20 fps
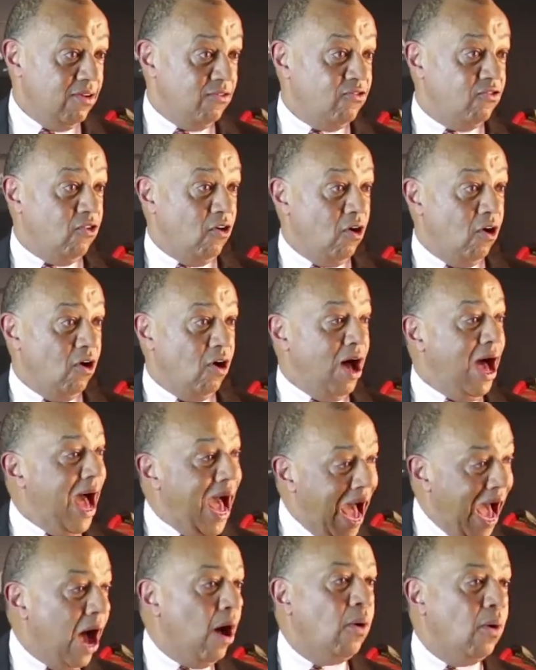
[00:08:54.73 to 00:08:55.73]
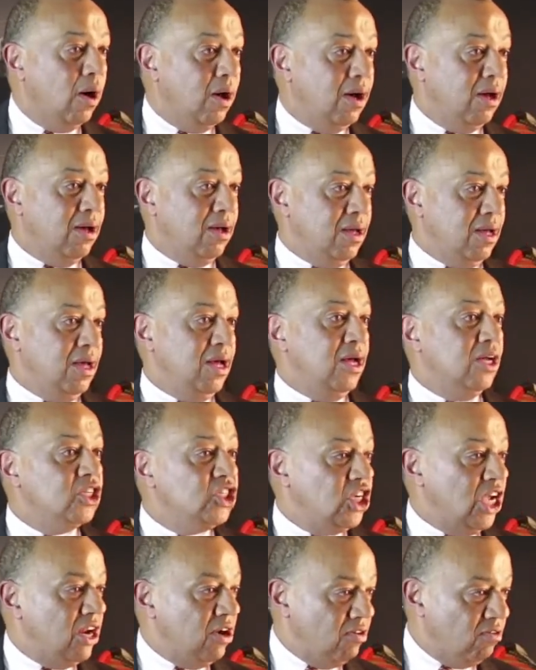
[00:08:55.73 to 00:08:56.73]
for our
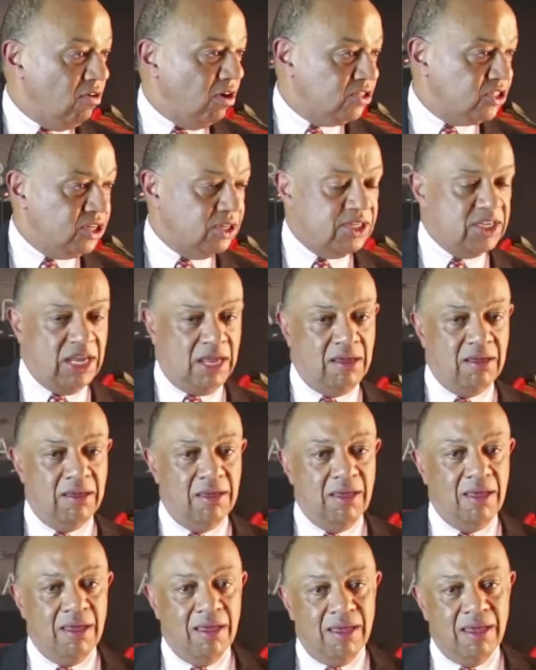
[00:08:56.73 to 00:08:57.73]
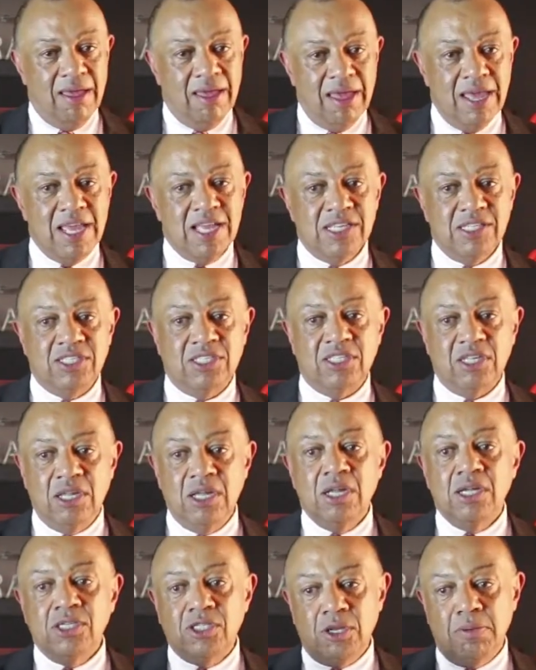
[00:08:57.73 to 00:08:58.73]
generosity is
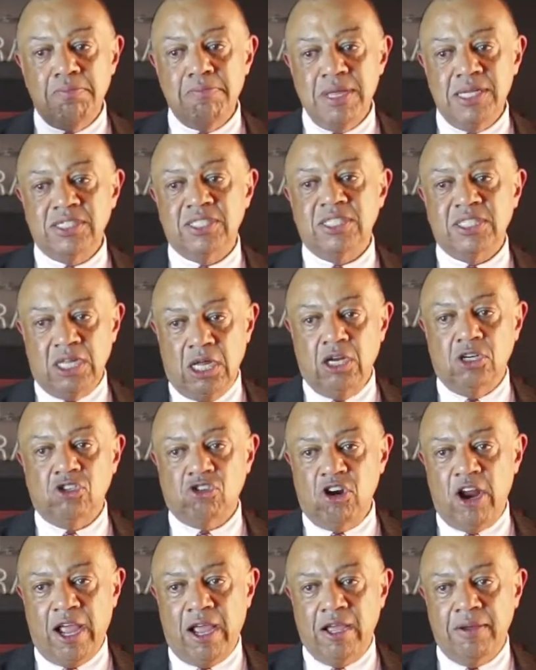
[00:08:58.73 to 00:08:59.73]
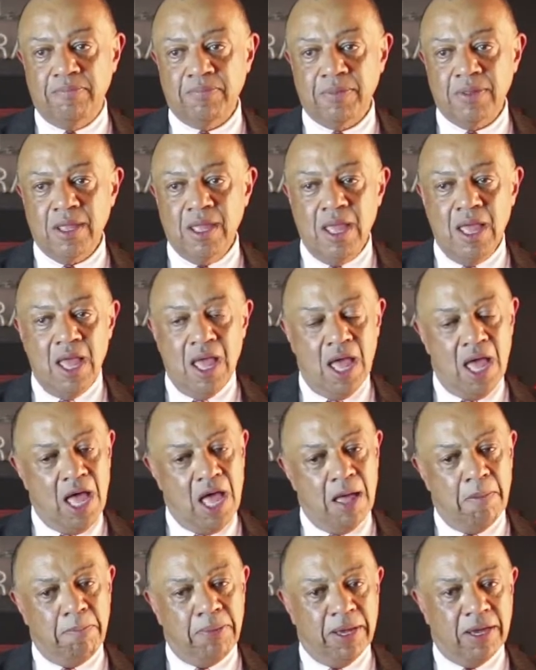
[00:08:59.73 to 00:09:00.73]
to miss a trick.
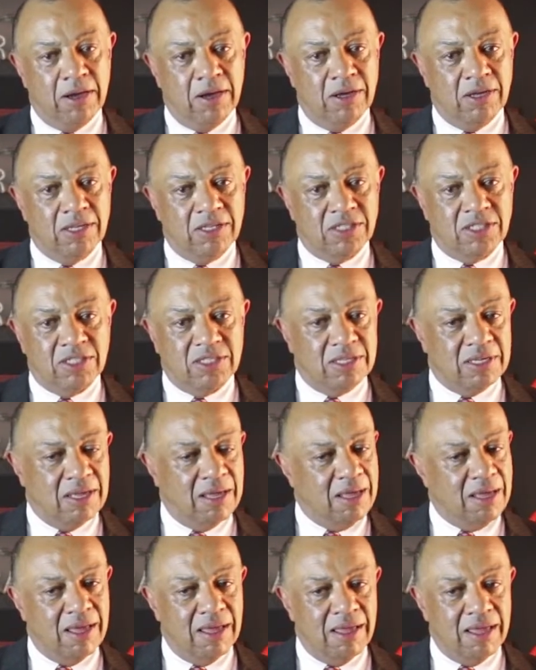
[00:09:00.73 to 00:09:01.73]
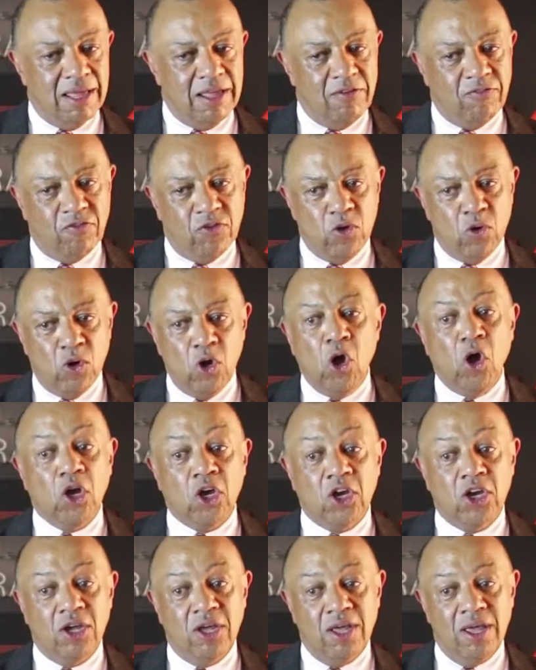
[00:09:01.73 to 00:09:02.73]
Because if you
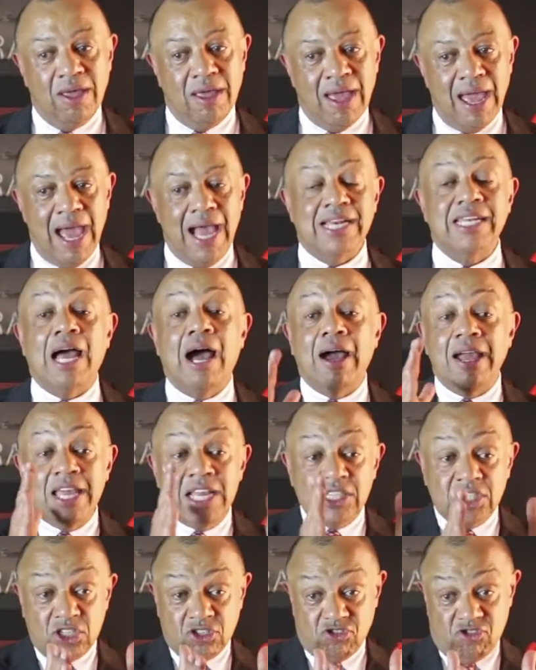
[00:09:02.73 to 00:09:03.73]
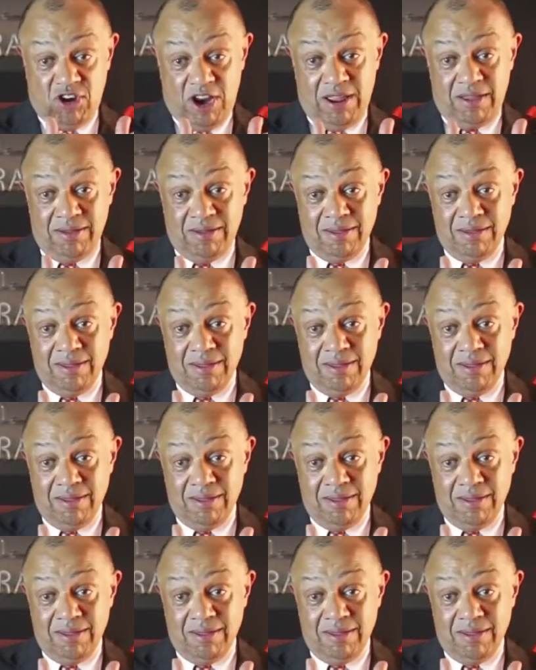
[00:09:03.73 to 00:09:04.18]
look at our history